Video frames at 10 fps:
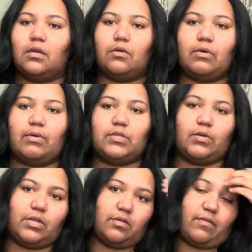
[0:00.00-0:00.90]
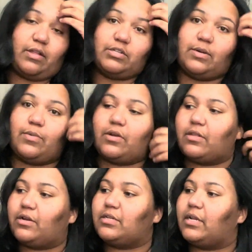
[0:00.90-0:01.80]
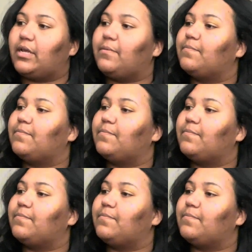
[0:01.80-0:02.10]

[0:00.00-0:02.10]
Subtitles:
We went to a youth fellowship earlier today,